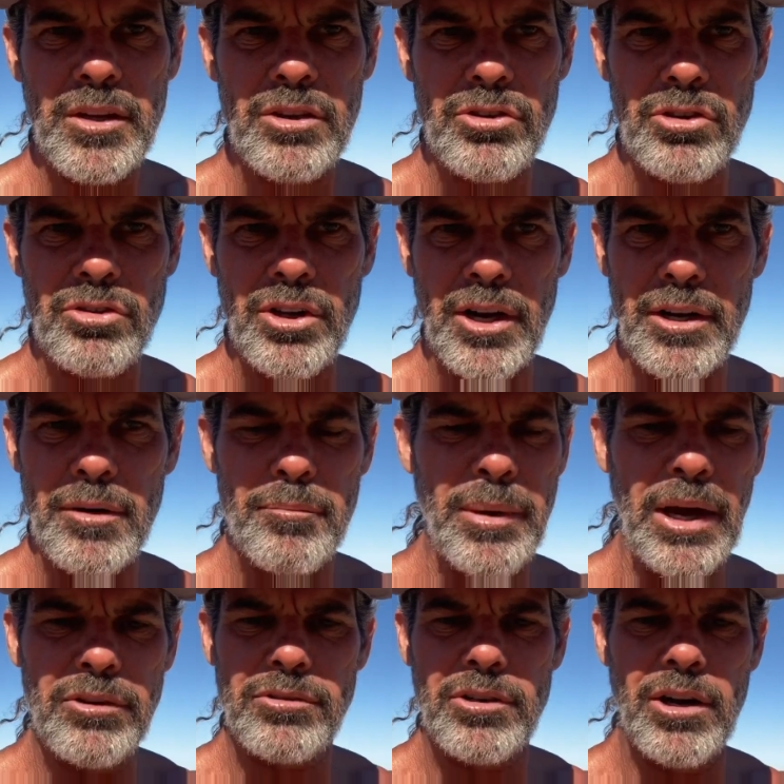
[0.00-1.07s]
just kind of
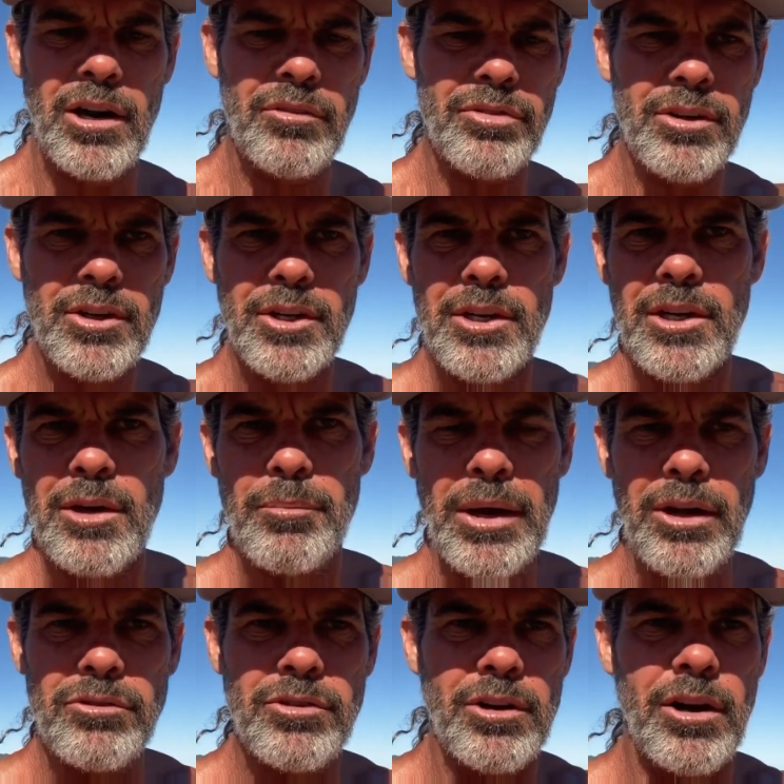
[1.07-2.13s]
bouncing
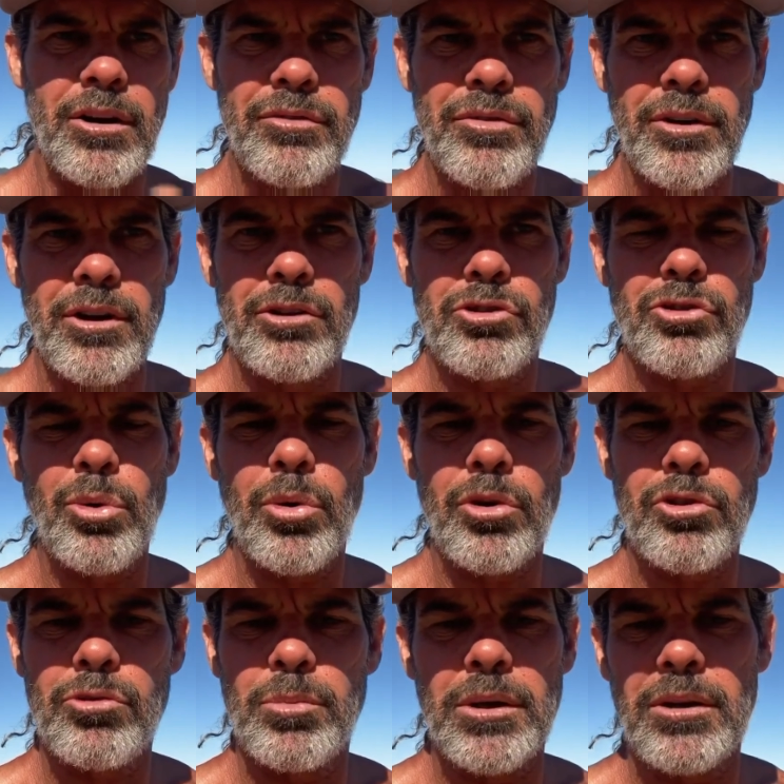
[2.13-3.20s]
off
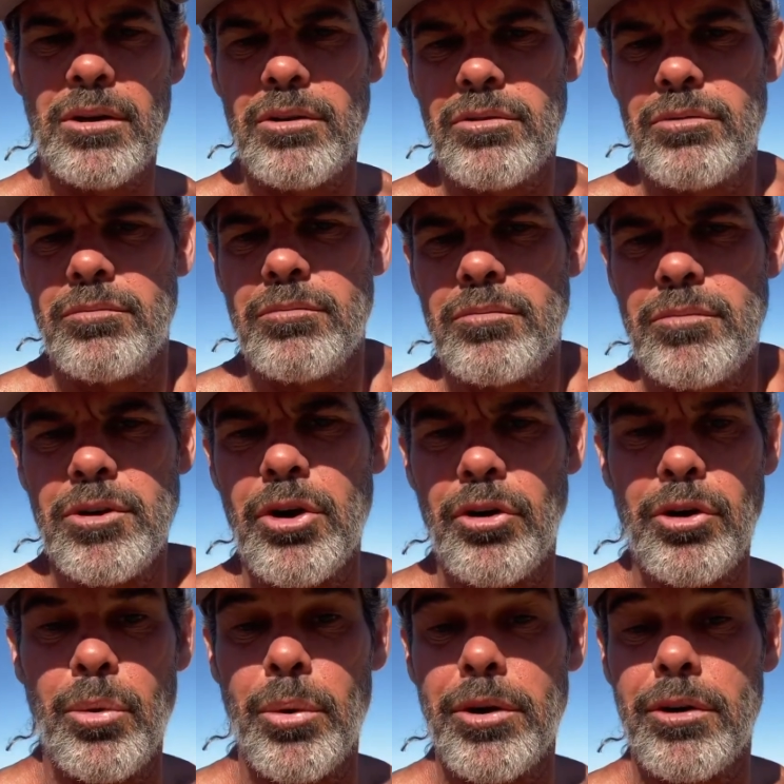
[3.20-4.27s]
shores because you
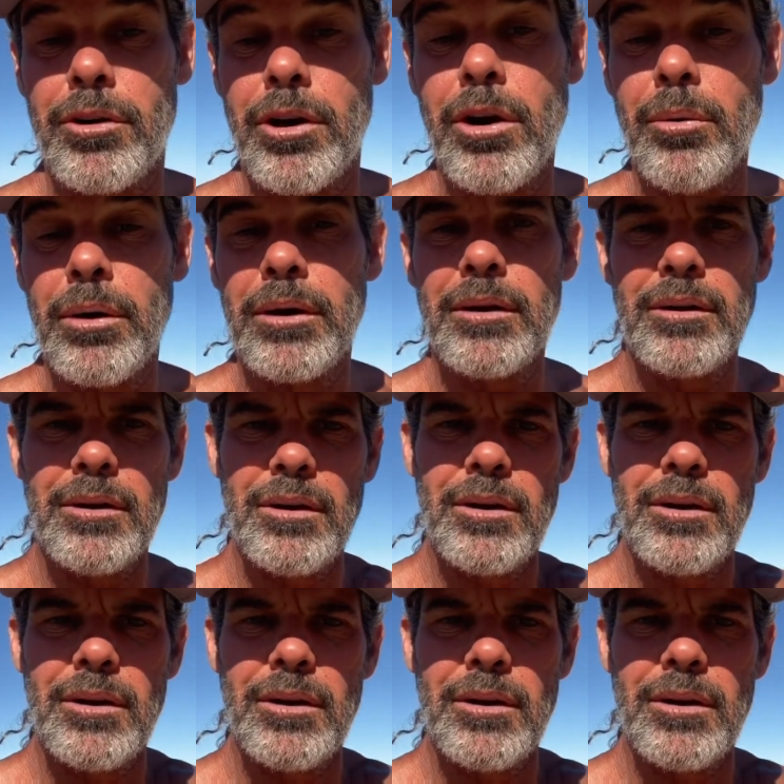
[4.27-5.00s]
don't know where you're going.